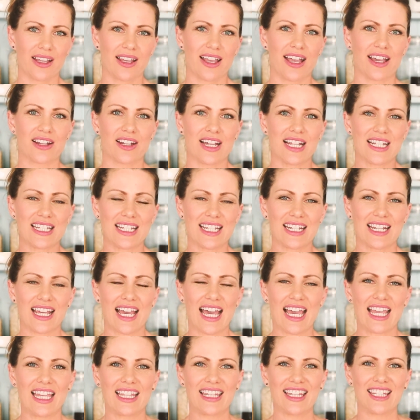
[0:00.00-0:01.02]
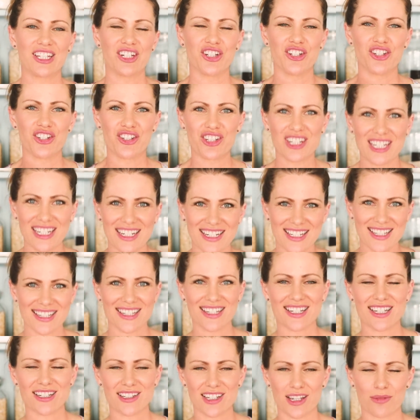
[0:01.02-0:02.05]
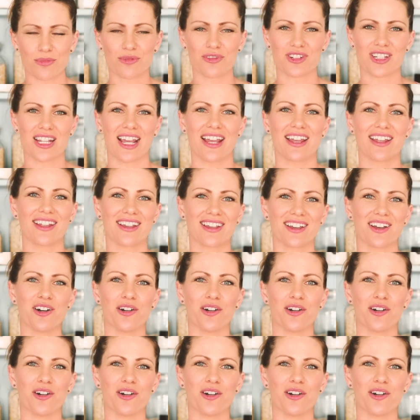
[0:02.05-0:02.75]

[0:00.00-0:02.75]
and I did a legit double take